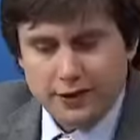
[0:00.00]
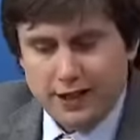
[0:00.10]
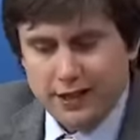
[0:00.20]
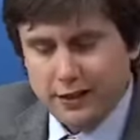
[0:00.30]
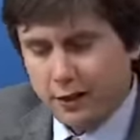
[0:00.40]
that
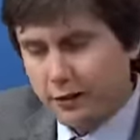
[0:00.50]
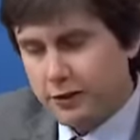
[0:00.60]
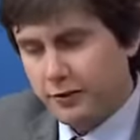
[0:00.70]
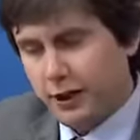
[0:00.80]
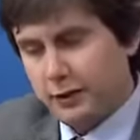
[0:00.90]
takes all
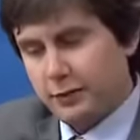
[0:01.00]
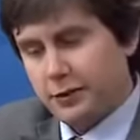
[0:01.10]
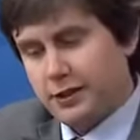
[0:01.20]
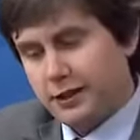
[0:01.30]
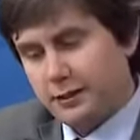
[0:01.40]
those
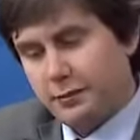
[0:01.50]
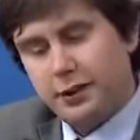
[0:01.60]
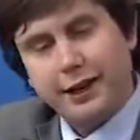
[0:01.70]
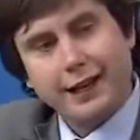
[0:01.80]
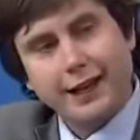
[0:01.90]
variables into
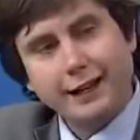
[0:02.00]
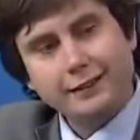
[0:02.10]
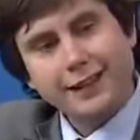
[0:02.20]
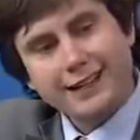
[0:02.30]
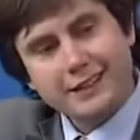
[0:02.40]
play
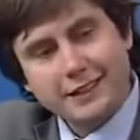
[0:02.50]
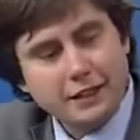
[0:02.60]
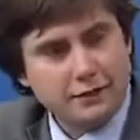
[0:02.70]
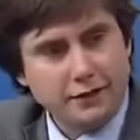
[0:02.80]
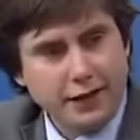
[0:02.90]
and lets
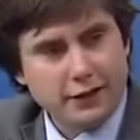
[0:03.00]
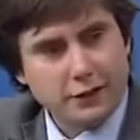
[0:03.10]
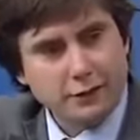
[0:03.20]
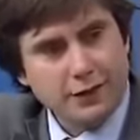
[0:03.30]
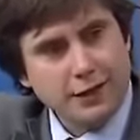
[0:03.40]
the
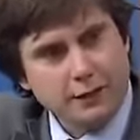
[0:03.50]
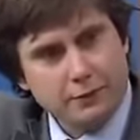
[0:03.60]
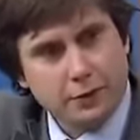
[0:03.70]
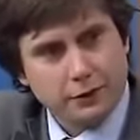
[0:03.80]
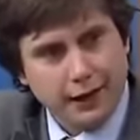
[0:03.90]
advisor
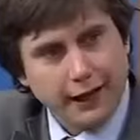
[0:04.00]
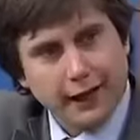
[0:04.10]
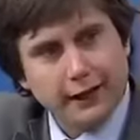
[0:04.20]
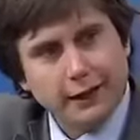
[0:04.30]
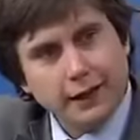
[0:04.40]

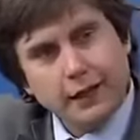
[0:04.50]
manipulate